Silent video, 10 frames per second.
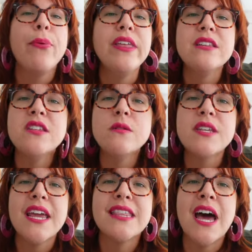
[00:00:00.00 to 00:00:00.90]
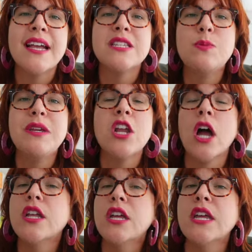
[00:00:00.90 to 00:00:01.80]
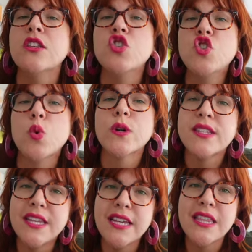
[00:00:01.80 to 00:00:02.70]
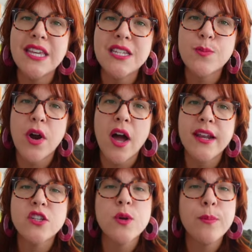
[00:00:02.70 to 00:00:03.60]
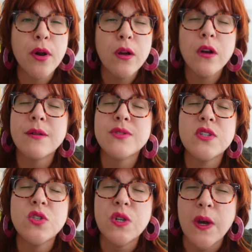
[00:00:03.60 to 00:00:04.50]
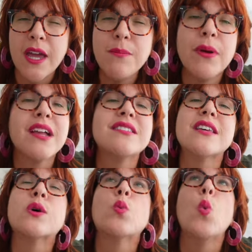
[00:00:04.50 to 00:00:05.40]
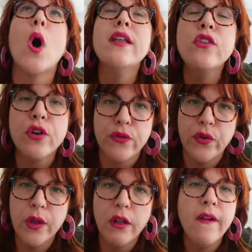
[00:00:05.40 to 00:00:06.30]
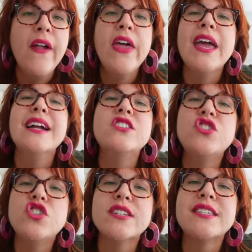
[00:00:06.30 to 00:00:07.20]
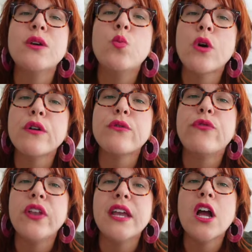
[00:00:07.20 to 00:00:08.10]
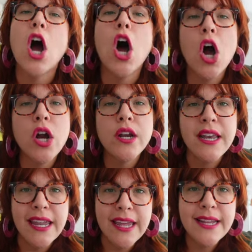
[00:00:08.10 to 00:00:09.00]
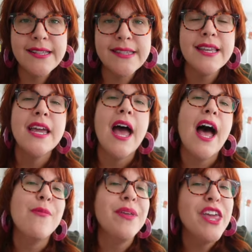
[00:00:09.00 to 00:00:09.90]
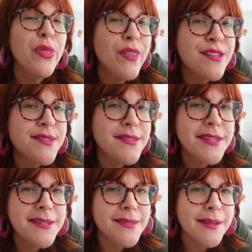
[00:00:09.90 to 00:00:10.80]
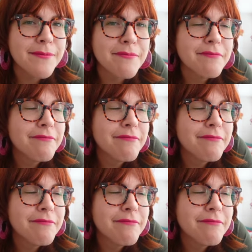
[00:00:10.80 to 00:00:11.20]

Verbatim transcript: please don't take that as me not endorsing these products or programs as good because they're wonderful. It's just they weren't fitting our needs um, in the this season